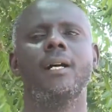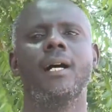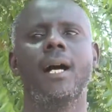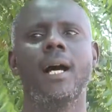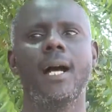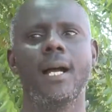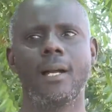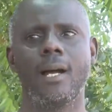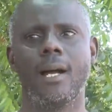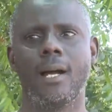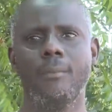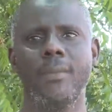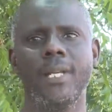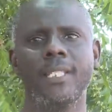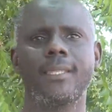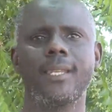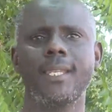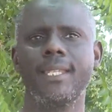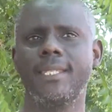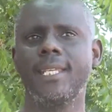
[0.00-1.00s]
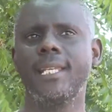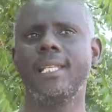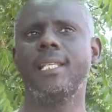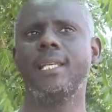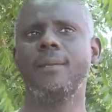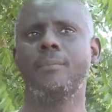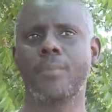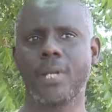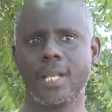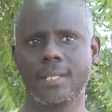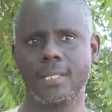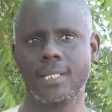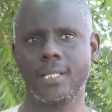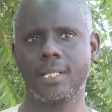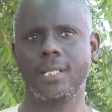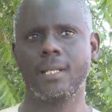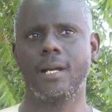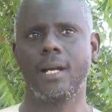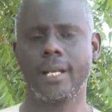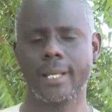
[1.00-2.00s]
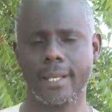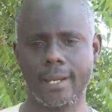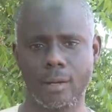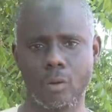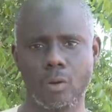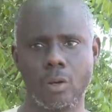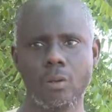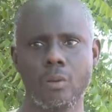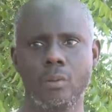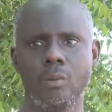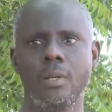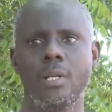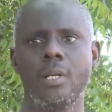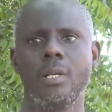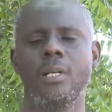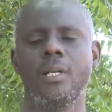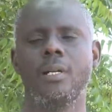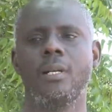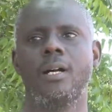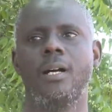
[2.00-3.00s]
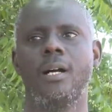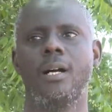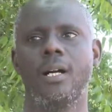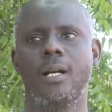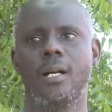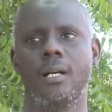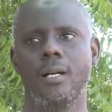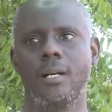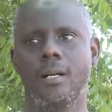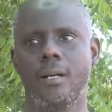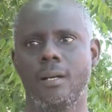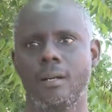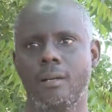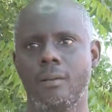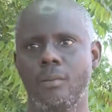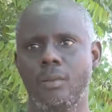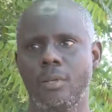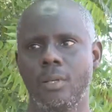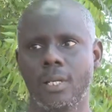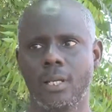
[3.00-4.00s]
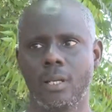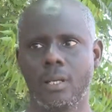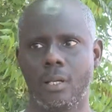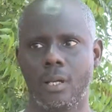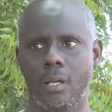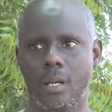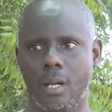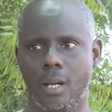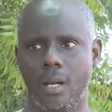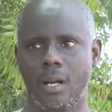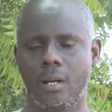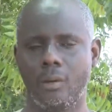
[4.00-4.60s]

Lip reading: The purpose was for them to collaborate with trainers and then